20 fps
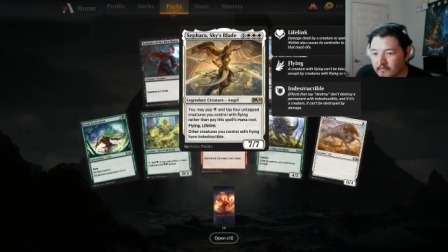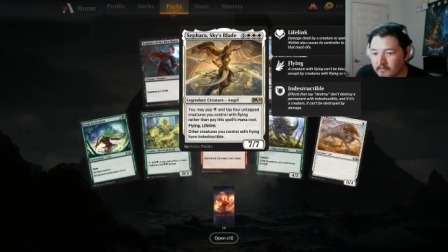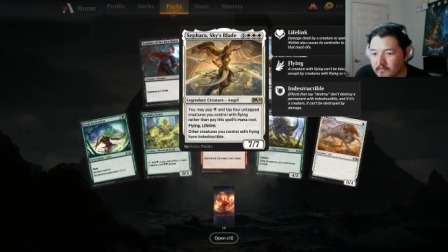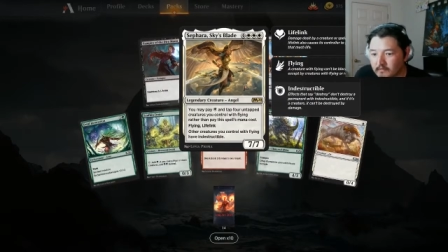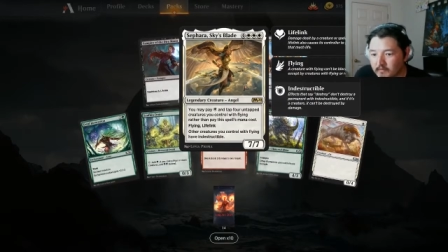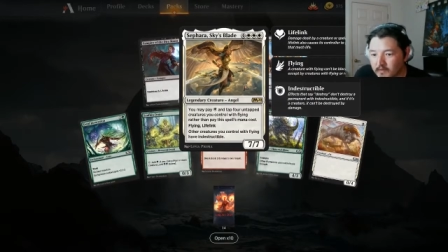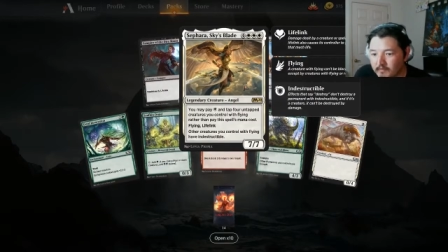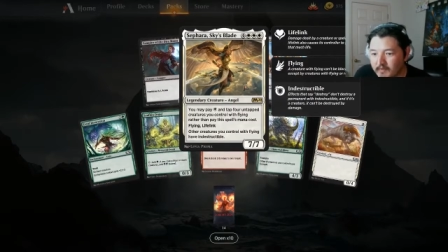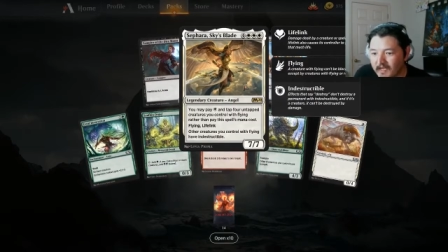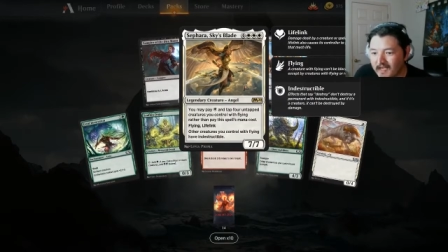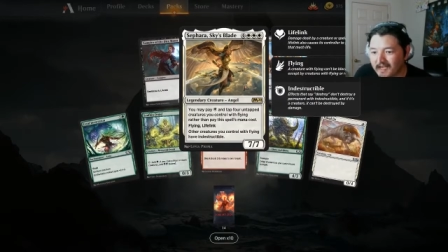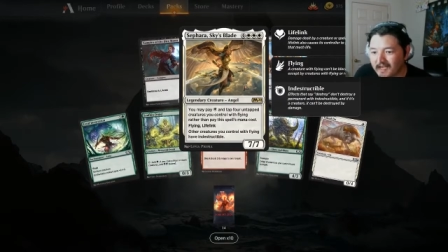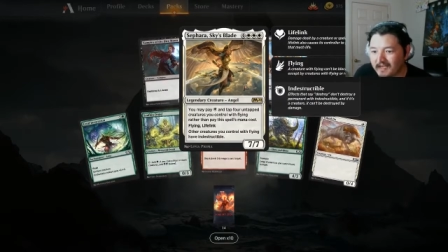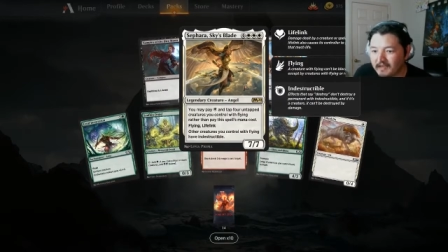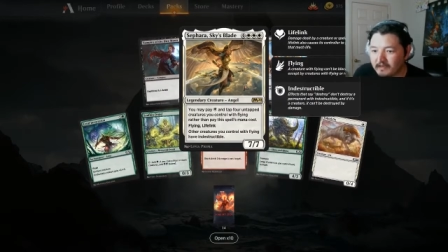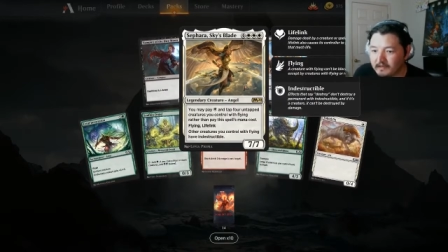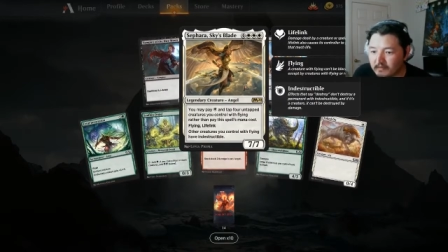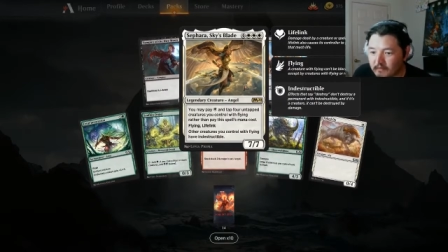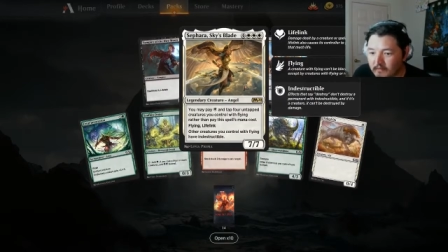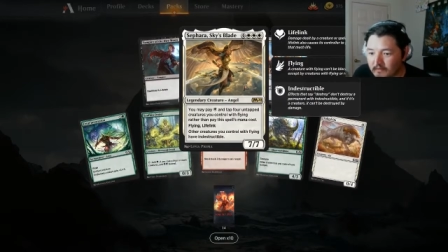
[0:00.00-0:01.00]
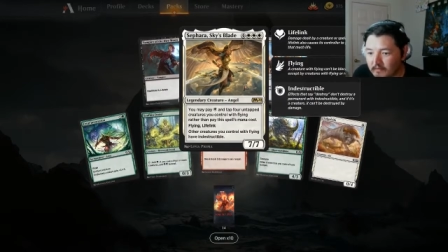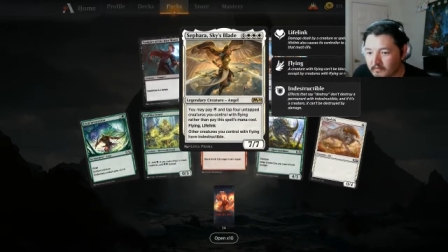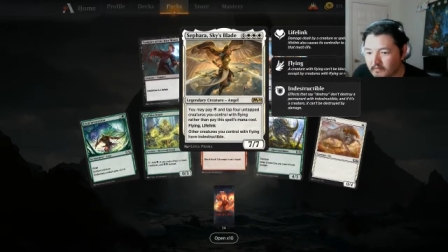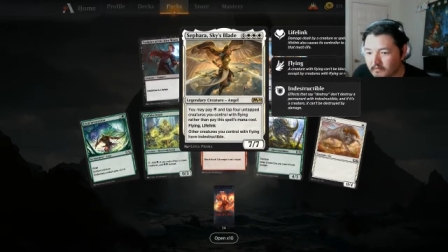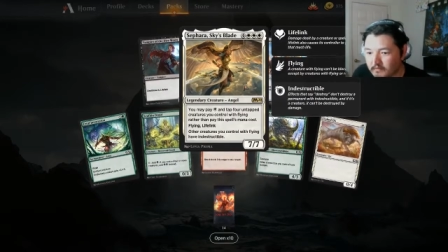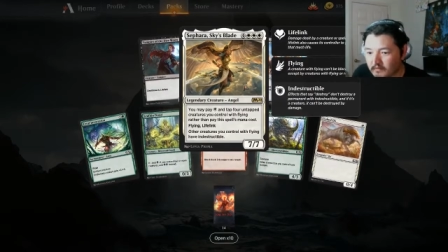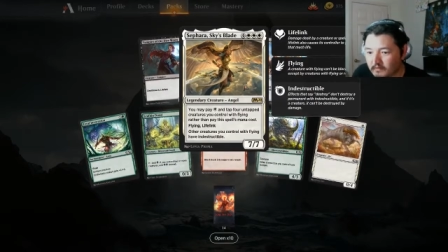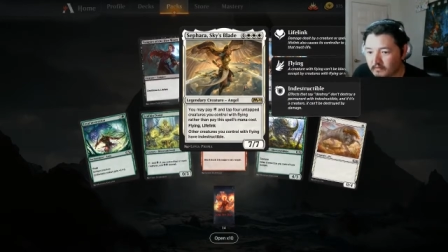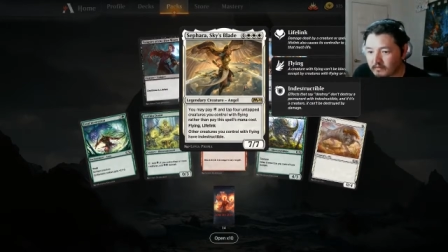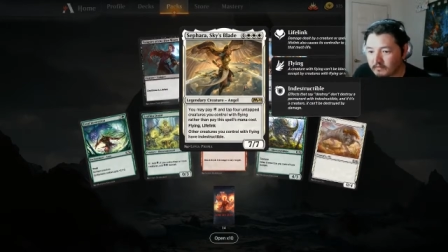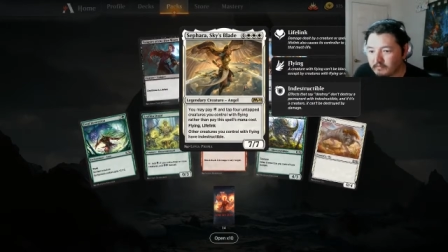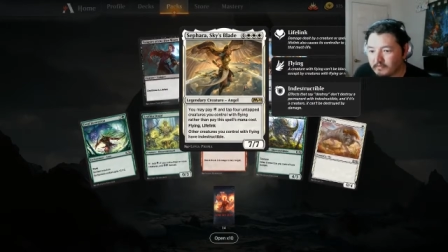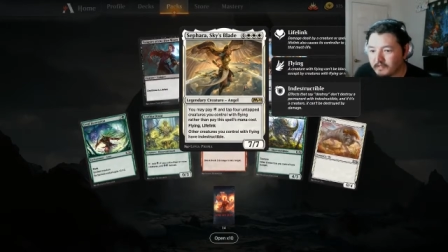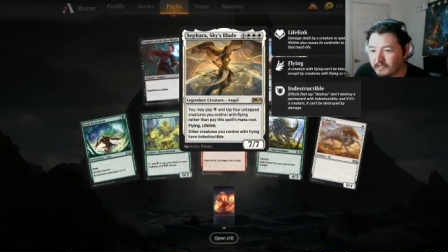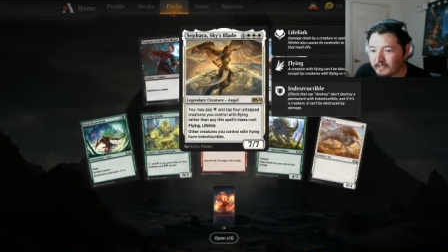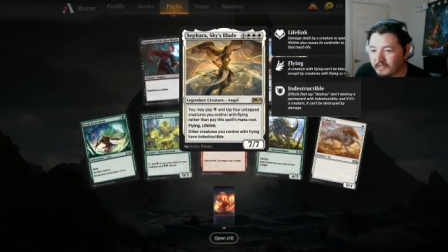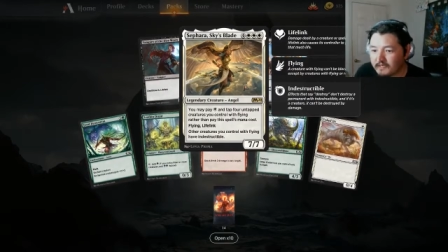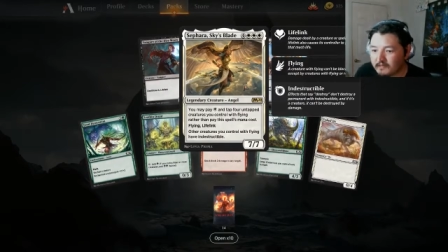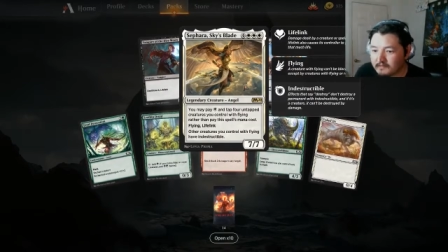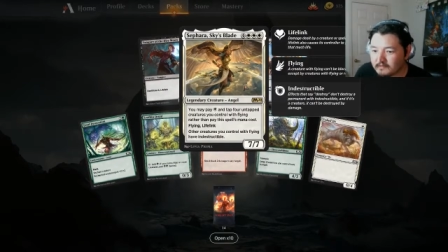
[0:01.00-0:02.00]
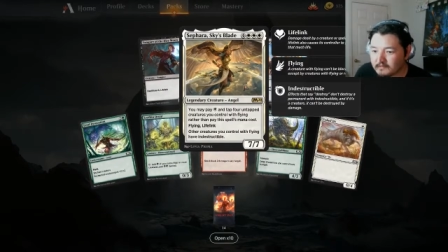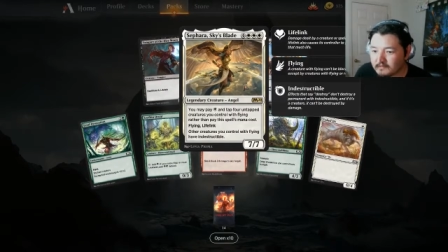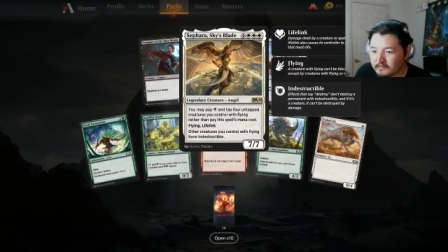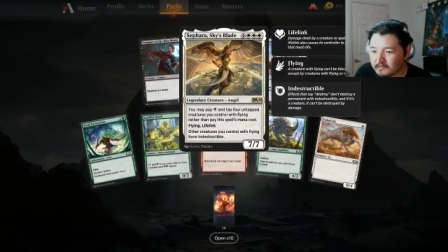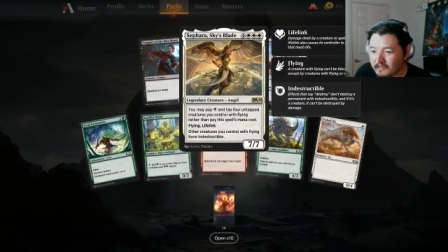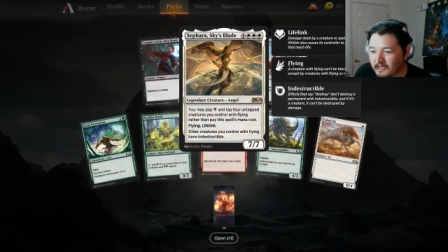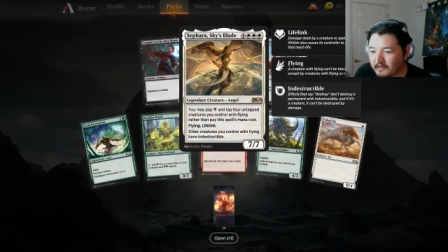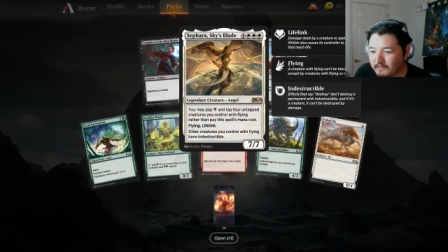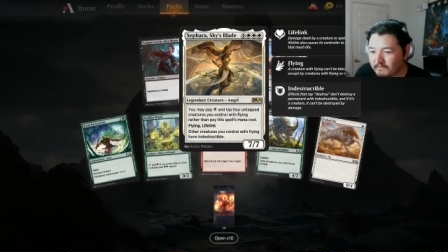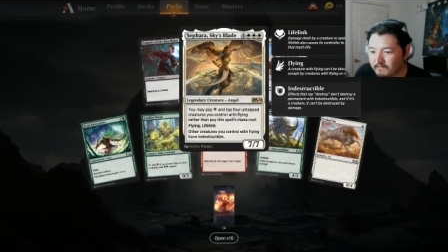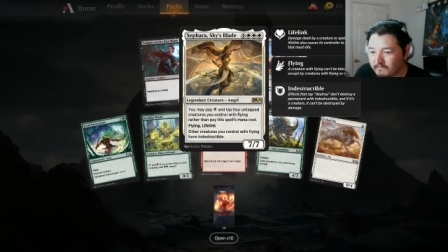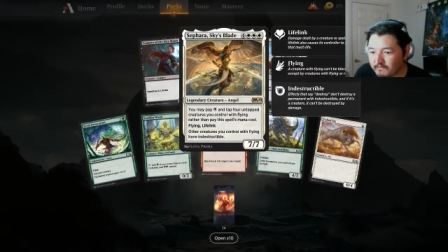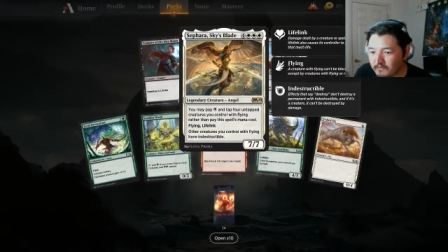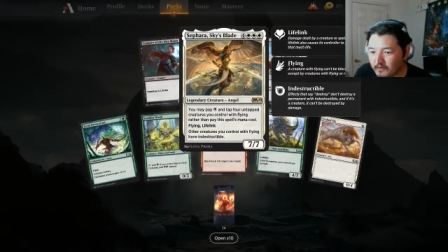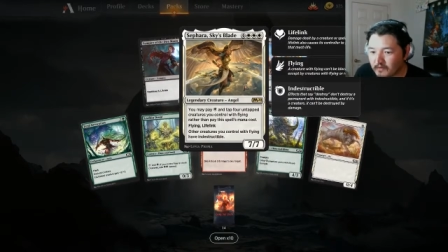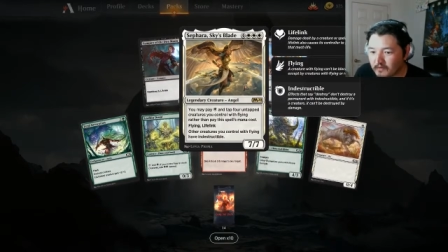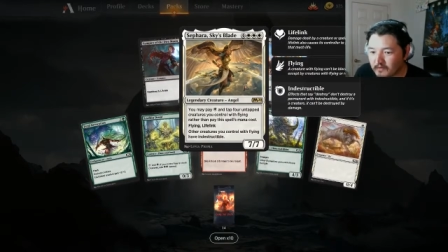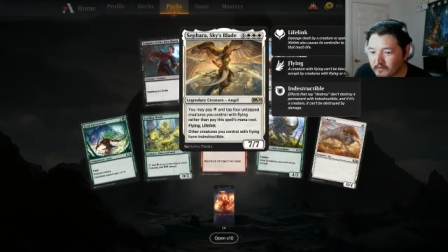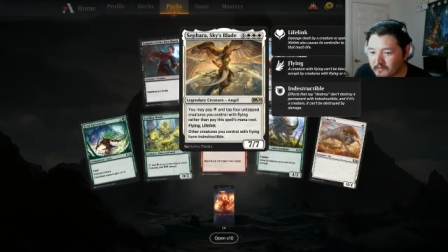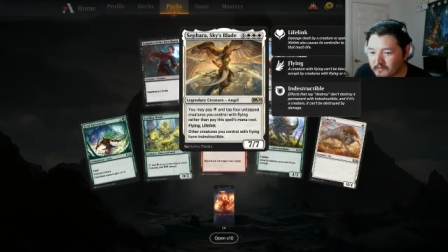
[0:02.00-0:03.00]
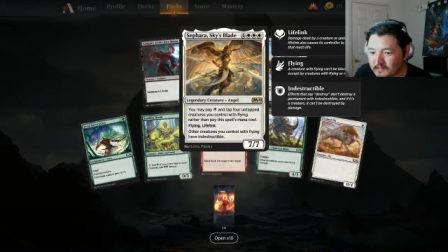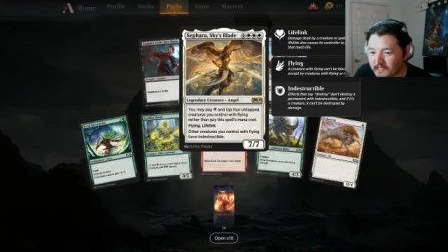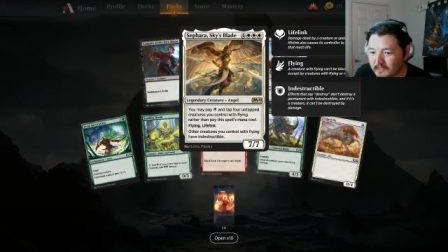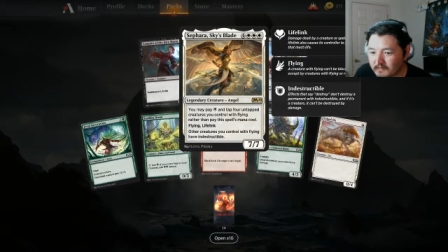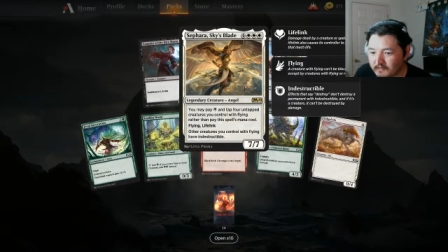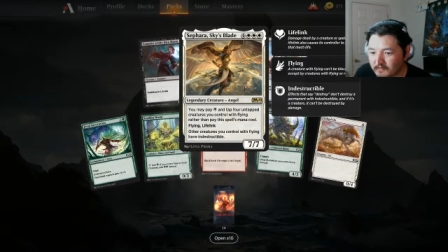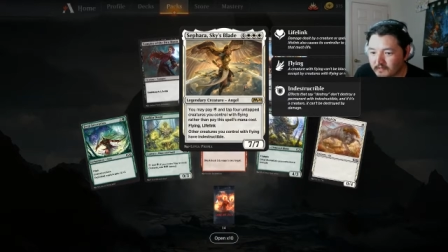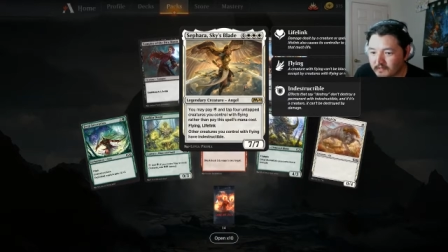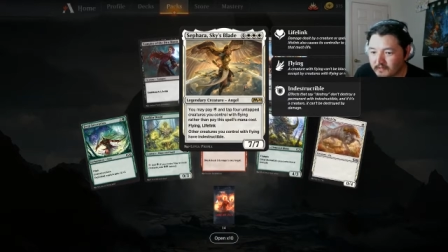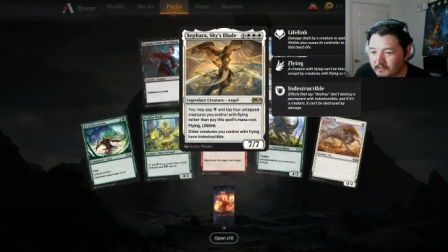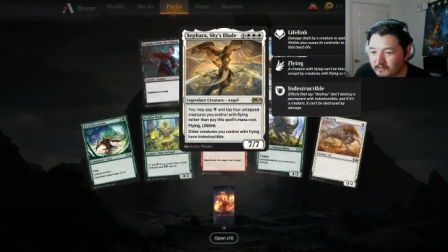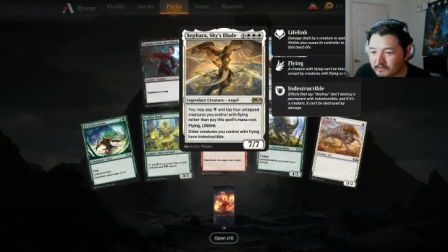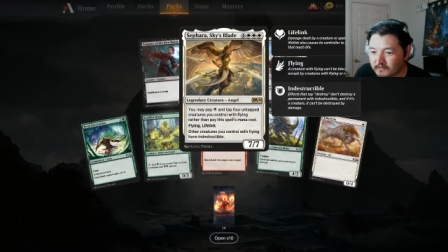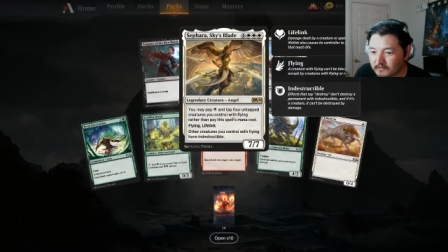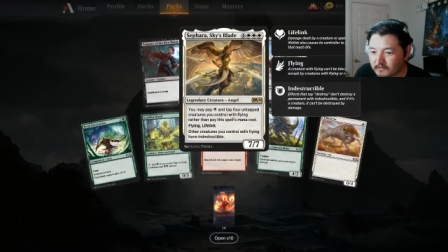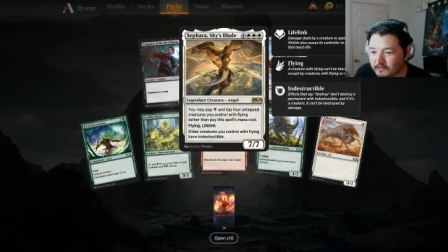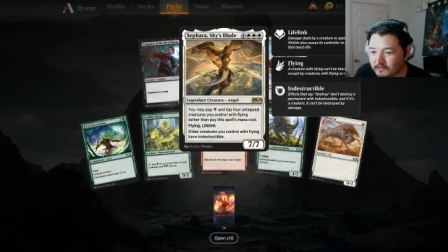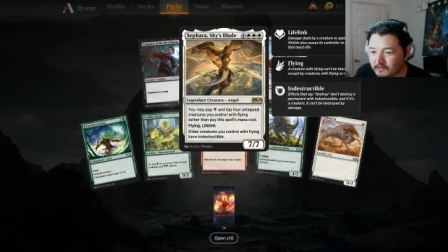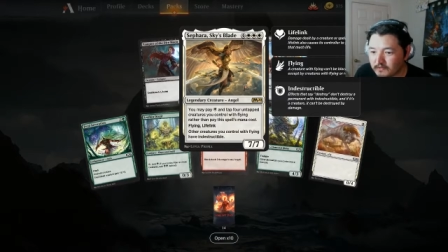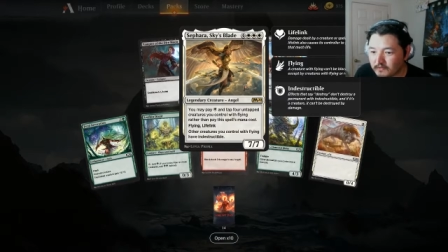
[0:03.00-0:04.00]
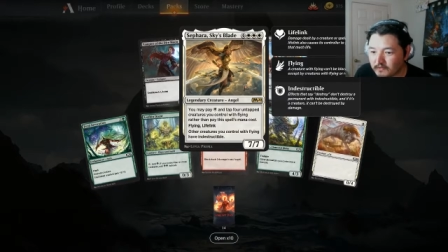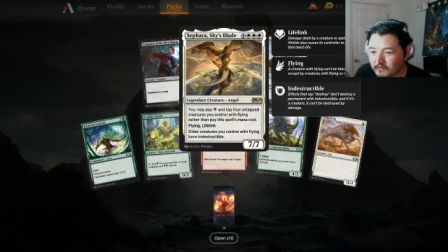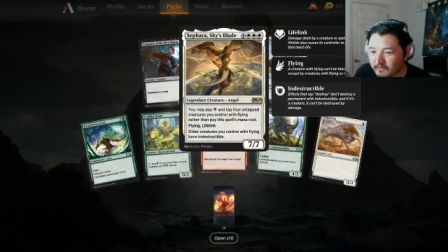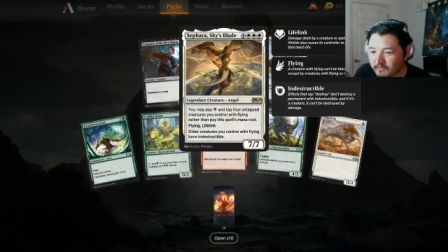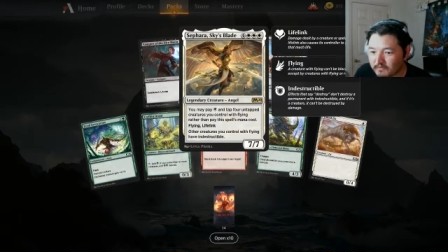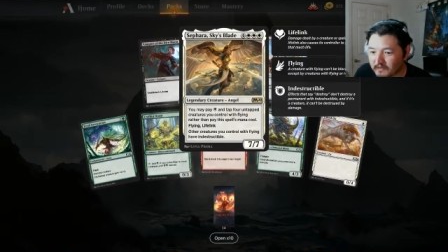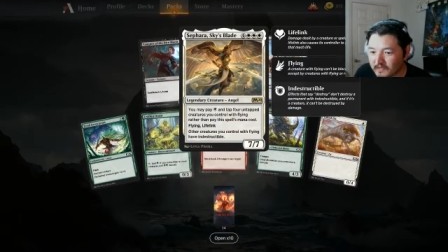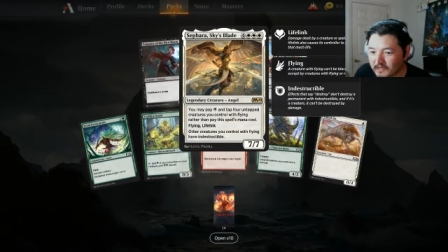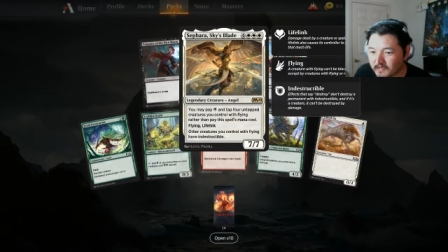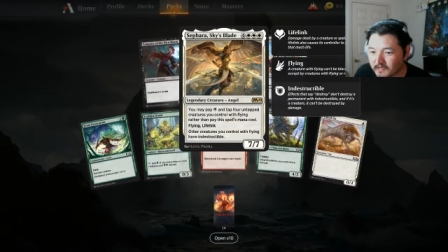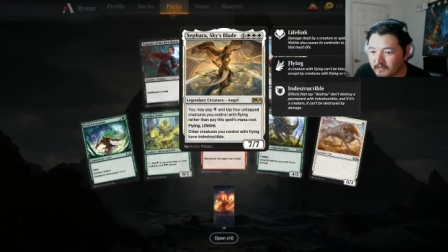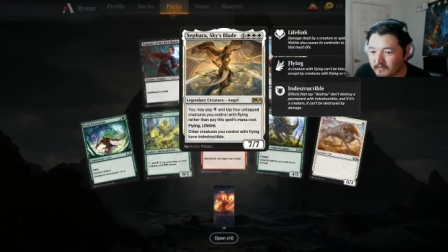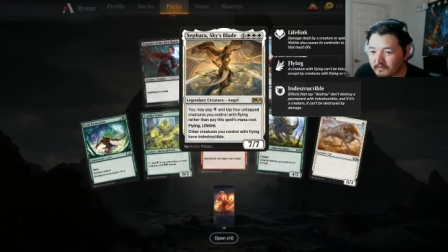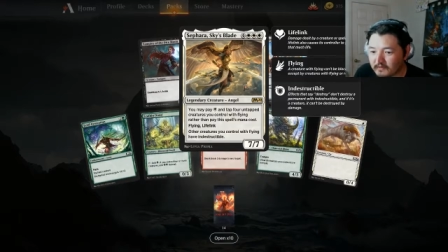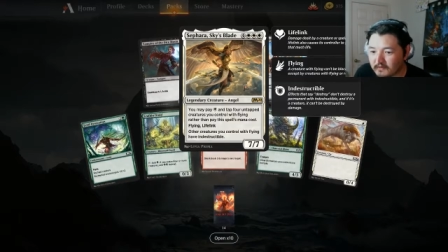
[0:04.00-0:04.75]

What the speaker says: You may pay a plains and tap 4 untapped creatures you control with flying,